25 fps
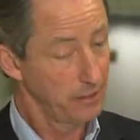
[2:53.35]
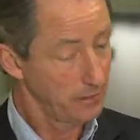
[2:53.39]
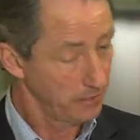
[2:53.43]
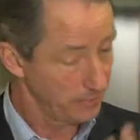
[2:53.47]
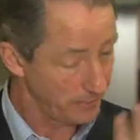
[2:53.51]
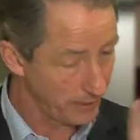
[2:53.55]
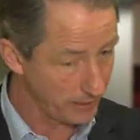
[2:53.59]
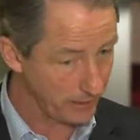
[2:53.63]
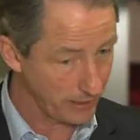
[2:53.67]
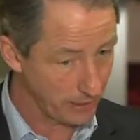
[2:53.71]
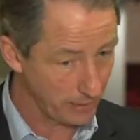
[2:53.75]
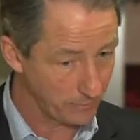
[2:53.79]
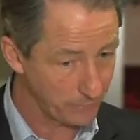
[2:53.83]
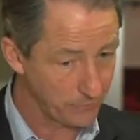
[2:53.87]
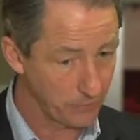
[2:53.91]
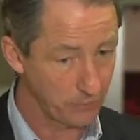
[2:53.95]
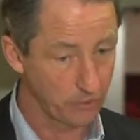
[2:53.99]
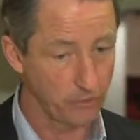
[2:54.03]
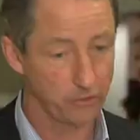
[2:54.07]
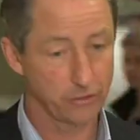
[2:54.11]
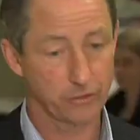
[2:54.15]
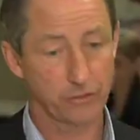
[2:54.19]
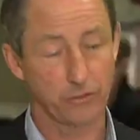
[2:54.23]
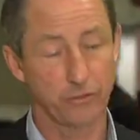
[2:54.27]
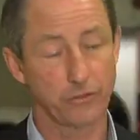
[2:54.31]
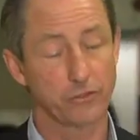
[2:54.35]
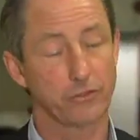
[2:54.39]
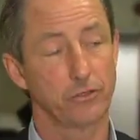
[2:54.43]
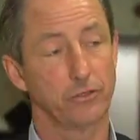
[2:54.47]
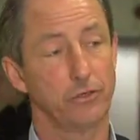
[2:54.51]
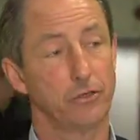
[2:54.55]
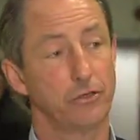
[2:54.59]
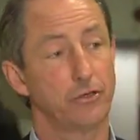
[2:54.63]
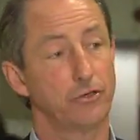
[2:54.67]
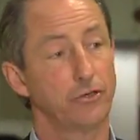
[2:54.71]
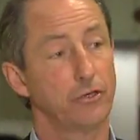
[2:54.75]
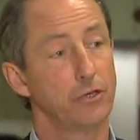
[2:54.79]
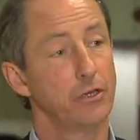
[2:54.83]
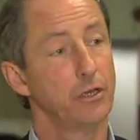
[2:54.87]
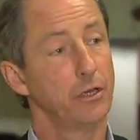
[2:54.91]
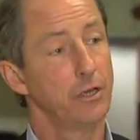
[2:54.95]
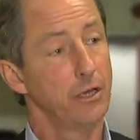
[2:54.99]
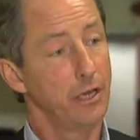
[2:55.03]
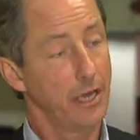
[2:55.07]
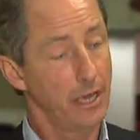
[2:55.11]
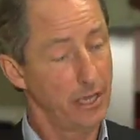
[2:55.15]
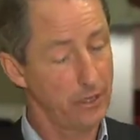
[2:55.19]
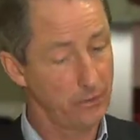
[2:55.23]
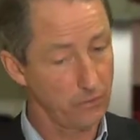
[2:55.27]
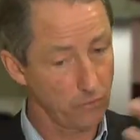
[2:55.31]
That helped a lot on search,
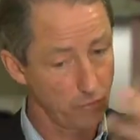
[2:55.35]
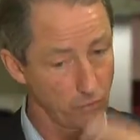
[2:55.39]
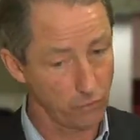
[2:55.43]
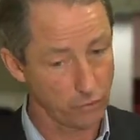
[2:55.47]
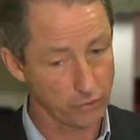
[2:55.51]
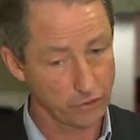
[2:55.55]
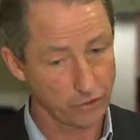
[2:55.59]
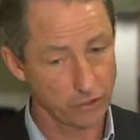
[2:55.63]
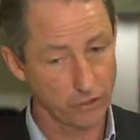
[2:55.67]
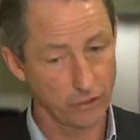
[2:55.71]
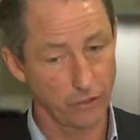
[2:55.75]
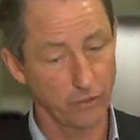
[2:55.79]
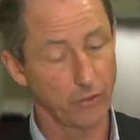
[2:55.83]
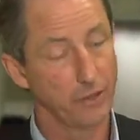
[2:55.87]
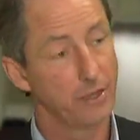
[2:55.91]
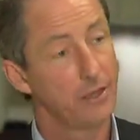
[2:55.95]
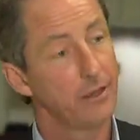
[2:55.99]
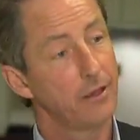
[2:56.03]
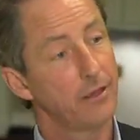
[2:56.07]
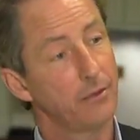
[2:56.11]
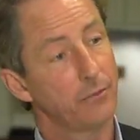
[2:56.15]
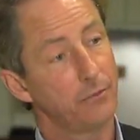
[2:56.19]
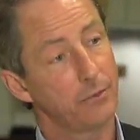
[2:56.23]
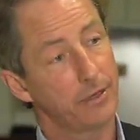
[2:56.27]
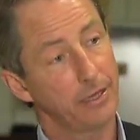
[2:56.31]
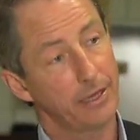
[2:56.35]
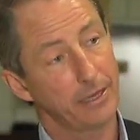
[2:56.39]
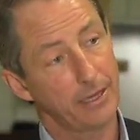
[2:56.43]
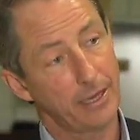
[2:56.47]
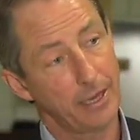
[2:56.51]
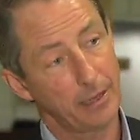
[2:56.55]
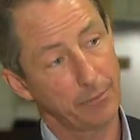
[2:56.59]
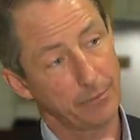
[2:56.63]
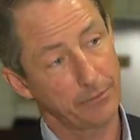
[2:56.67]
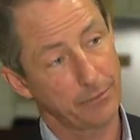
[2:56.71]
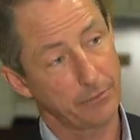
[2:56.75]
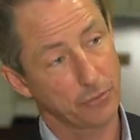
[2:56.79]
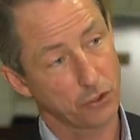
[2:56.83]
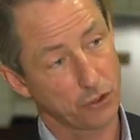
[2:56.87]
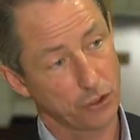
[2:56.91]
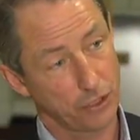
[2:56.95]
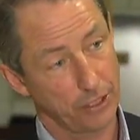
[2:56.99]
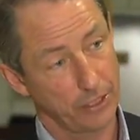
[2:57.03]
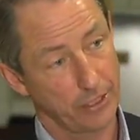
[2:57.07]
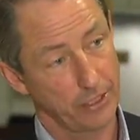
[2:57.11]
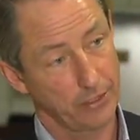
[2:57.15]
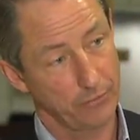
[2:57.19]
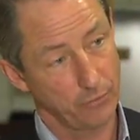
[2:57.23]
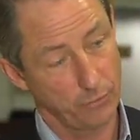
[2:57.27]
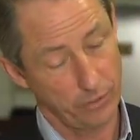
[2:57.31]
and also we helped the
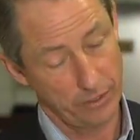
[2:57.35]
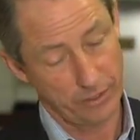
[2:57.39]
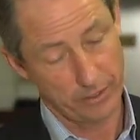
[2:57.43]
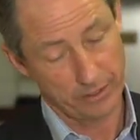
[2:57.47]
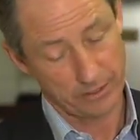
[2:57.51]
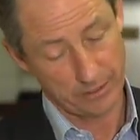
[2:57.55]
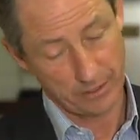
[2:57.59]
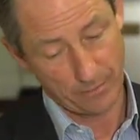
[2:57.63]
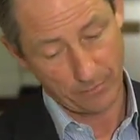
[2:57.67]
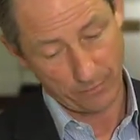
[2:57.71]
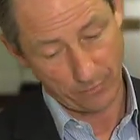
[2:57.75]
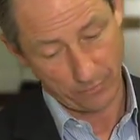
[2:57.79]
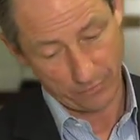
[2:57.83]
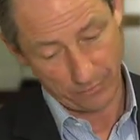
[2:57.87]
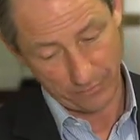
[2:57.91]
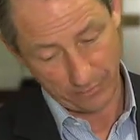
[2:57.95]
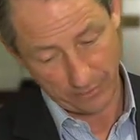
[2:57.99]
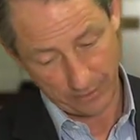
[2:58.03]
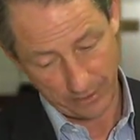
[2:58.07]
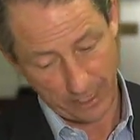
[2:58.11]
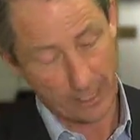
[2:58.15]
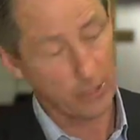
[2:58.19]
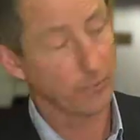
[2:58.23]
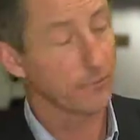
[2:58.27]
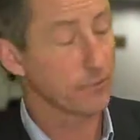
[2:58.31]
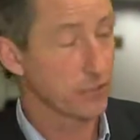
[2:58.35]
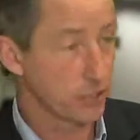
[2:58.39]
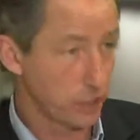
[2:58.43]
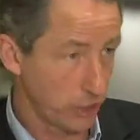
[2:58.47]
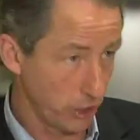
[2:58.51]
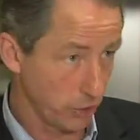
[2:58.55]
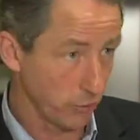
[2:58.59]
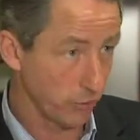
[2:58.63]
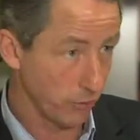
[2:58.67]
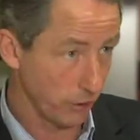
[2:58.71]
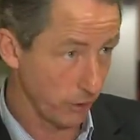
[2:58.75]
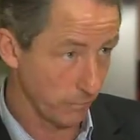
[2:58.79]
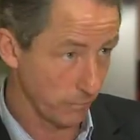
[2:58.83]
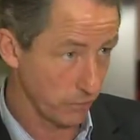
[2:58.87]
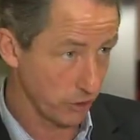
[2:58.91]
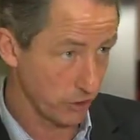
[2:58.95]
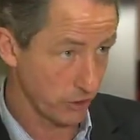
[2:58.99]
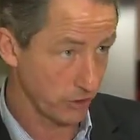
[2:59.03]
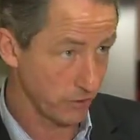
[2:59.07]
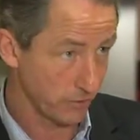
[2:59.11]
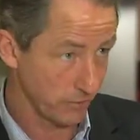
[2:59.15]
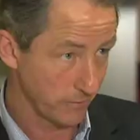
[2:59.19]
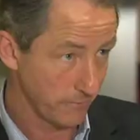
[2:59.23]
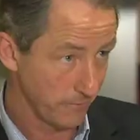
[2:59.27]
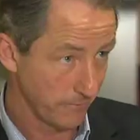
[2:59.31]
machine with some kind of
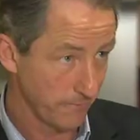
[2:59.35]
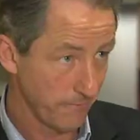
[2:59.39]
synonyms.